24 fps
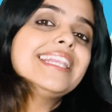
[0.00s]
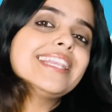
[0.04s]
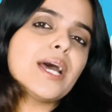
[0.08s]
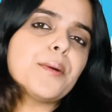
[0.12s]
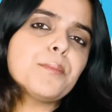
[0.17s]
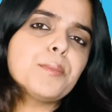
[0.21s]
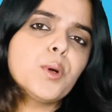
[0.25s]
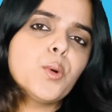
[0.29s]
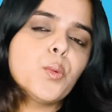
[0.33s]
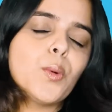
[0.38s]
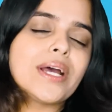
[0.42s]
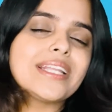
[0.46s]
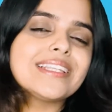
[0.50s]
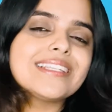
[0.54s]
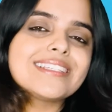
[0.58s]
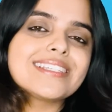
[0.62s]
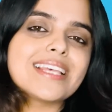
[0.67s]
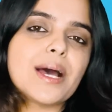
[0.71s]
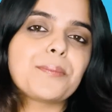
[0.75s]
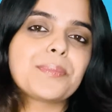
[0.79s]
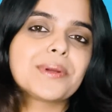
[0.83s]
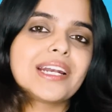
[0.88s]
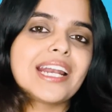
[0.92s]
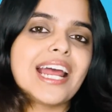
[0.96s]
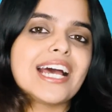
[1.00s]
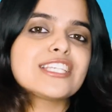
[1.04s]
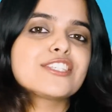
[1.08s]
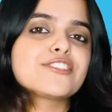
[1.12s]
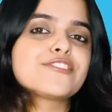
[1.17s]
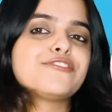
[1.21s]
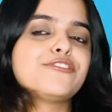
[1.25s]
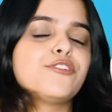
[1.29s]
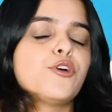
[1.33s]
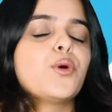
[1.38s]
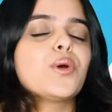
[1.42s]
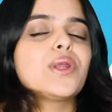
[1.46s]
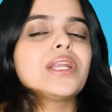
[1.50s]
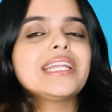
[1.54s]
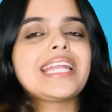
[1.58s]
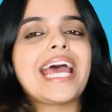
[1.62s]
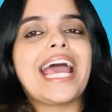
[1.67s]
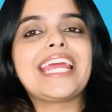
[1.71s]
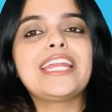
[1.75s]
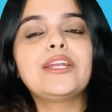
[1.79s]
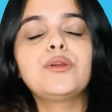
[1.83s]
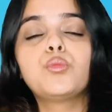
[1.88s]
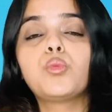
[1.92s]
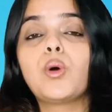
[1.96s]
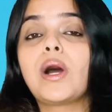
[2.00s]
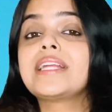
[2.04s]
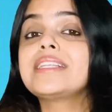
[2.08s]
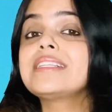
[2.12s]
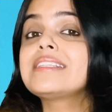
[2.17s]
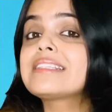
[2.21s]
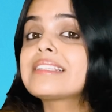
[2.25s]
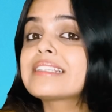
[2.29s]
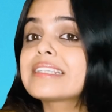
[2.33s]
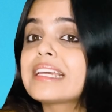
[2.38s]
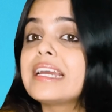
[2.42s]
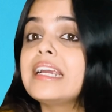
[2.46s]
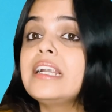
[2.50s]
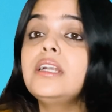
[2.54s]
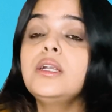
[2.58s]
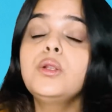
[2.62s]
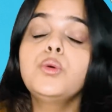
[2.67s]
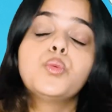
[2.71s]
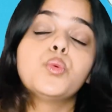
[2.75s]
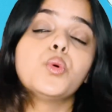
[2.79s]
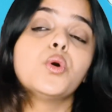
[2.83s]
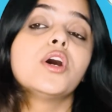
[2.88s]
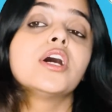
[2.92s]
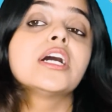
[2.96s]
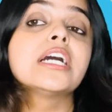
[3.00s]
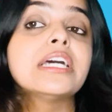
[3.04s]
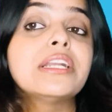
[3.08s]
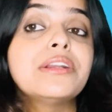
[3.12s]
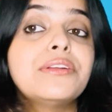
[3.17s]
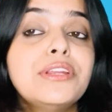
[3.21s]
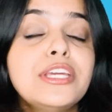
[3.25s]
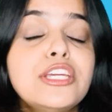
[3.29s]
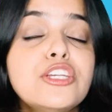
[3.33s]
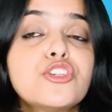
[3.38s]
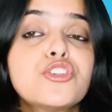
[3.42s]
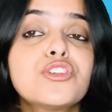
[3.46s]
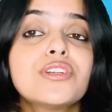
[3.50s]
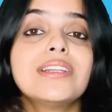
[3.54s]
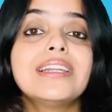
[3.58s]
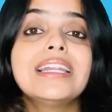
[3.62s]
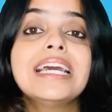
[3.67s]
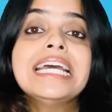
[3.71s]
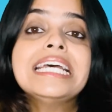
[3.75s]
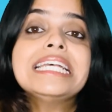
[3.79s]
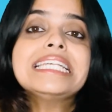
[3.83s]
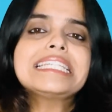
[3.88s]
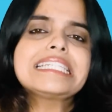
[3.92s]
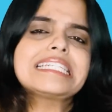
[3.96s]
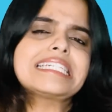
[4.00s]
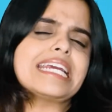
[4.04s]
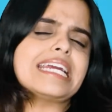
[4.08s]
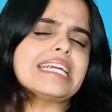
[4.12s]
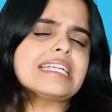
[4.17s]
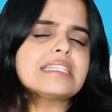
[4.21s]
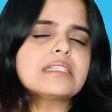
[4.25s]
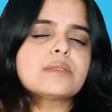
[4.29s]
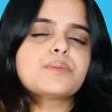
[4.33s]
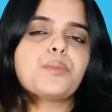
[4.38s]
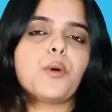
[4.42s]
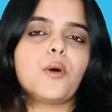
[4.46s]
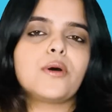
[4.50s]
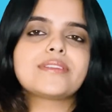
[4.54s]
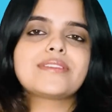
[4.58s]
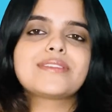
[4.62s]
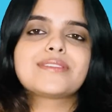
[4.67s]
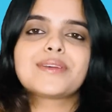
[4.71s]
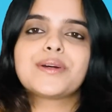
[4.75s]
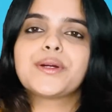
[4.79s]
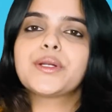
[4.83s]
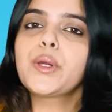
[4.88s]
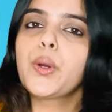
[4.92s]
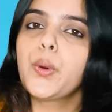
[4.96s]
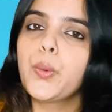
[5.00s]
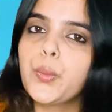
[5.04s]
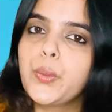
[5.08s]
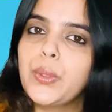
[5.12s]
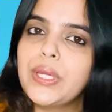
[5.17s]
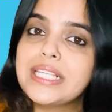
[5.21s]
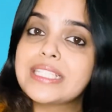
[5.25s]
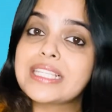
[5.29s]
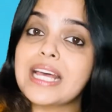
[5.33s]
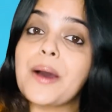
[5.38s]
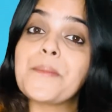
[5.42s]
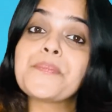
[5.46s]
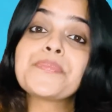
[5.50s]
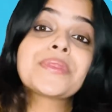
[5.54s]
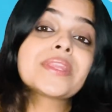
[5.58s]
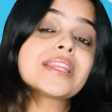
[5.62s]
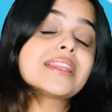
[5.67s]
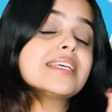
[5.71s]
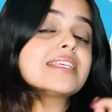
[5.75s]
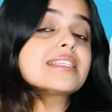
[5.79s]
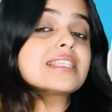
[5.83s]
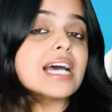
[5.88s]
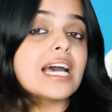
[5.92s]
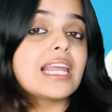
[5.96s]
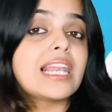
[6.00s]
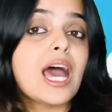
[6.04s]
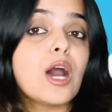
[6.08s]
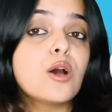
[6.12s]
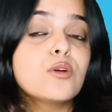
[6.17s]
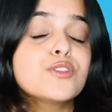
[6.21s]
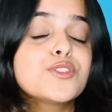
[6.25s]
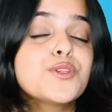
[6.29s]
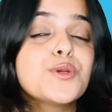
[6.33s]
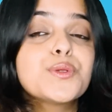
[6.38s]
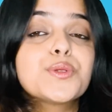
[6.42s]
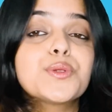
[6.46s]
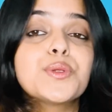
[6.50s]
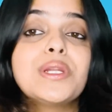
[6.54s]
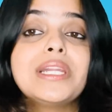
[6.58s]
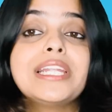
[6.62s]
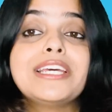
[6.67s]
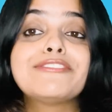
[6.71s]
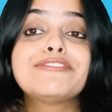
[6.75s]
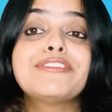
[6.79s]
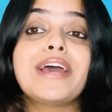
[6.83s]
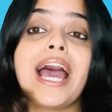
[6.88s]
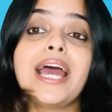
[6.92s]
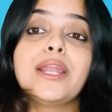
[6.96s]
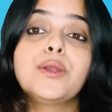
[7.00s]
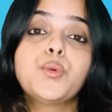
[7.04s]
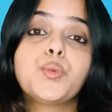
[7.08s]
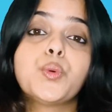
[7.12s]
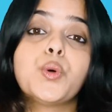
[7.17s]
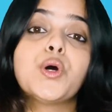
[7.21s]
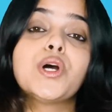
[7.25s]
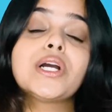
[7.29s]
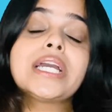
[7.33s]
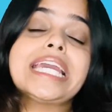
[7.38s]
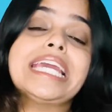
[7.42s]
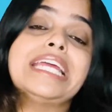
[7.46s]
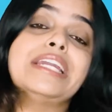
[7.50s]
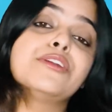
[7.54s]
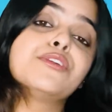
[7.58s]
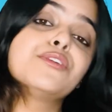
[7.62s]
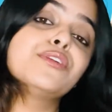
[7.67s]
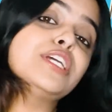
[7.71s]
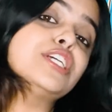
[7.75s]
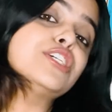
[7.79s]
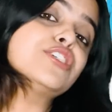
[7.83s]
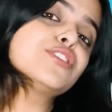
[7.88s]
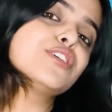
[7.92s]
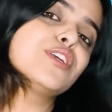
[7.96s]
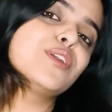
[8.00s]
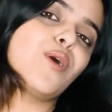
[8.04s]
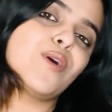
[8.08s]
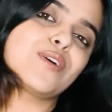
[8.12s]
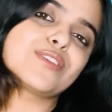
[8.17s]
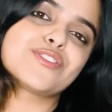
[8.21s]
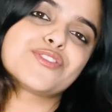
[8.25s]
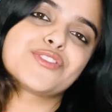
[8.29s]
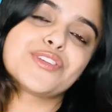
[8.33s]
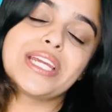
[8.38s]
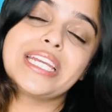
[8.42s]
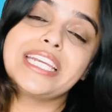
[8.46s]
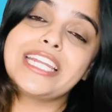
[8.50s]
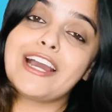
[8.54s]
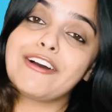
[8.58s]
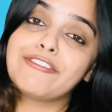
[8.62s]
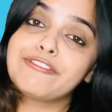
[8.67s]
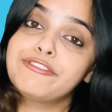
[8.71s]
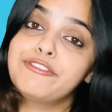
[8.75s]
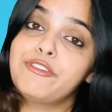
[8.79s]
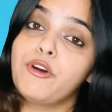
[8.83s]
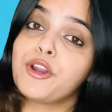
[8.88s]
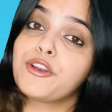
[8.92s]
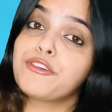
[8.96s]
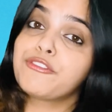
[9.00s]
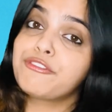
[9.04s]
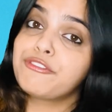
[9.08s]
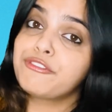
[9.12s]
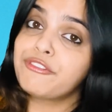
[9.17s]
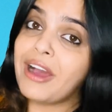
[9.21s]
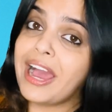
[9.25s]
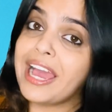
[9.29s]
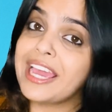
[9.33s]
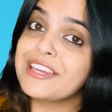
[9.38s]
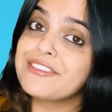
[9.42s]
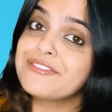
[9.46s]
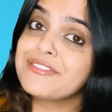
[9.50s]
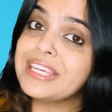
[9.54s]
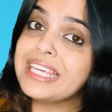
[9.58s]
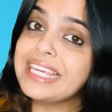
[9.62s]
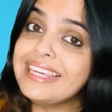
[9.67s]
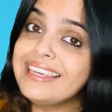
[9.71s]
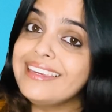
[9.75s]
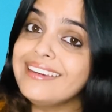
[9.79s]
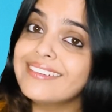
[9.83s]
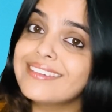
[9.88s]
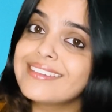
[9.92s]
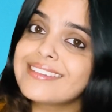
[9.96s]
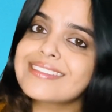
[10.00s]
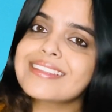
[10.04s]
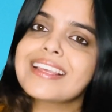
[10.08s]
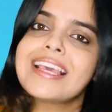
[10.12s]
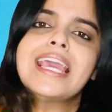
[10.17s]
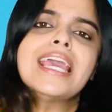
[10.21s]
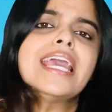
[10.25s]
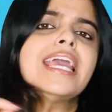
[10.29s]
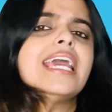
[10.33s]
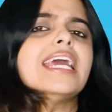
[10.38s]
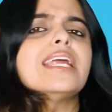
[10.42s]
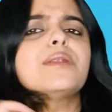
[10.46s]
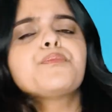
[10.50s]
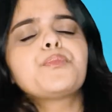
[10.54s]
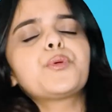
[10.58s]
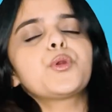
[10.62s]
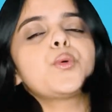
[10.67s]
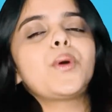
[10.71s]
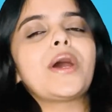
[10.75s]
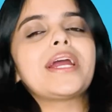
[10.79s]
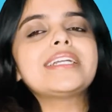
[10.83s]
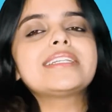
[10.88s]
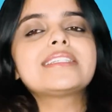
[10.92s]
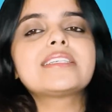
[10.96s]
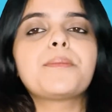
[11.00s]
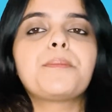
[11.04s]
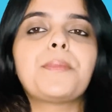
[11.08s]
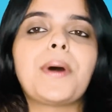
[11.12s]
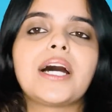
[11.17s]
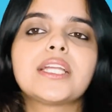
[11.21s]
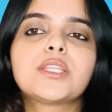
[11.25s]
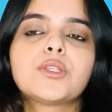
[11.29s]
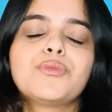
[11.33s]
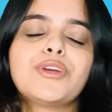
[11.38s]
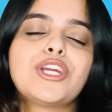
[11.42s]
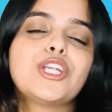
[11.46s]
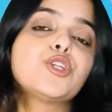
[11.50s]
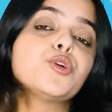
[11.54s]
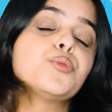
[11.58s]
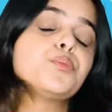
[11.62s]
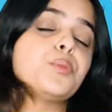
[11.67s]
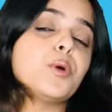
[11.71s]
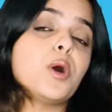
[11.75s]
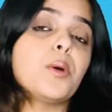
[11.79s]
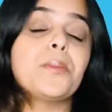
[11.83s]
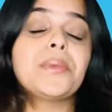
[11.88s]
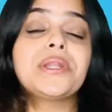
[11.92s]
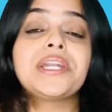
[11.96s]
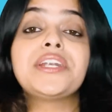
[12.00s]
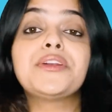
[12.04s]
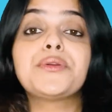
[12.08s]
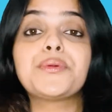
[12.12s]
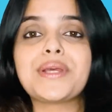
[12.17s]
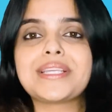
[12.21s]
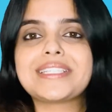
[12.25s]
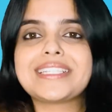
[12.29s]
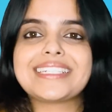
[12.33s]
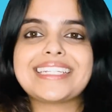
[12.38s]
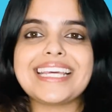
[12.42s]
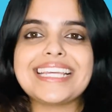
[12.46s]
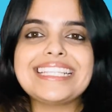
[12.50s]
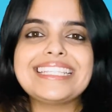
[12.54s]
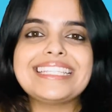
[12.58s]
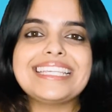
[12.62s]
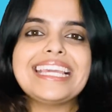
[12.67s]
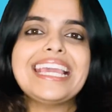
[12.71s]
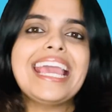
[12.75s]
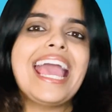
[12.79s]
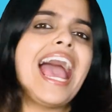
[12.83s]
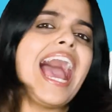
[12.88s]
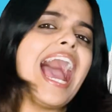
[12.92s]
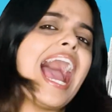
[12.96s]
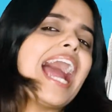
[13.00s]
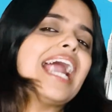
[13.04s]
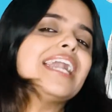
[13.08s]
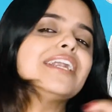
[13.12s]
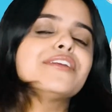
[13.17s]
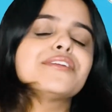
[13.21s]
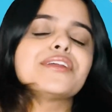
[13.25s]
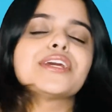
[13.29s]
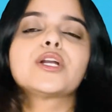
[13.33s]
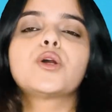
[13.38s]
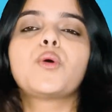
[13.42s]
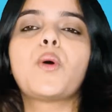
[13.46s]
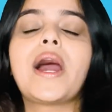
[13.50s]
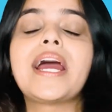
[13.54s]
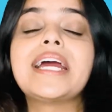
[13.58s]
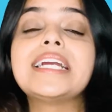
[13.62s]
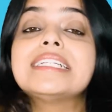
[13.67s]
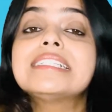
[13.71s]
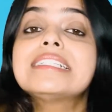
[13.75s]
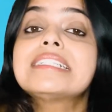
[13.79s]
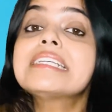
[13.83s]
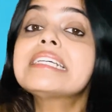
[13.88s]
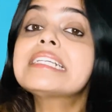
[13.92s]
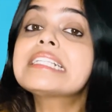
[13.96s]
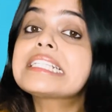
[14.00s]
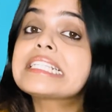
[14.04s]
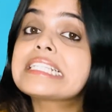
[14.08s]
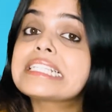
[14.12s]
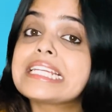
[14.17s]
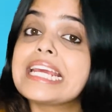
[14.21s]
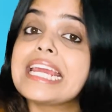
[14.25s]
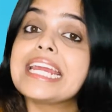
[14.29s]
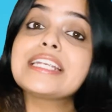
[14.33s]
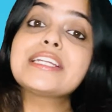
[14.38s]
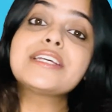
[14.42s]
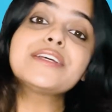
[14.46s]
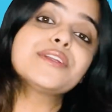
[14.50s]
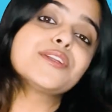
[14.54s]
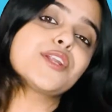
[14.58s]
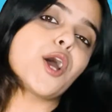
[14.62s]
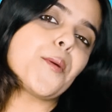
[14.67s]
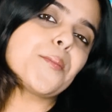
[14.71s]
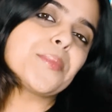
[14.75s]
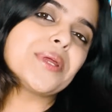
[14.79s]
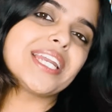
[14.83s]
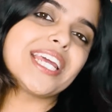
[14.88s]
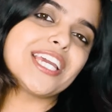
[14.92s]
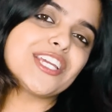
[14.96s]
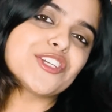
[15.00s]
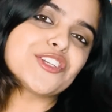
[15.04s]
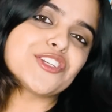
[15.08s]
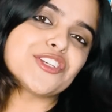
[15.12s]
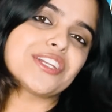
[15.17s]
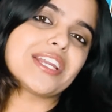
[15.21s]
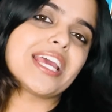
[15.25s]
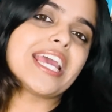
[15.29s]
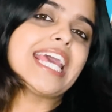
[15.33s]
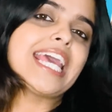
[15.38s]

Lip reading: Number 1, subclass 491 skilled work regional state-sponsored visa. This allows you to live and work in regional Australia for 5 years. It provides a pathway to permanent residency and requires state nomination.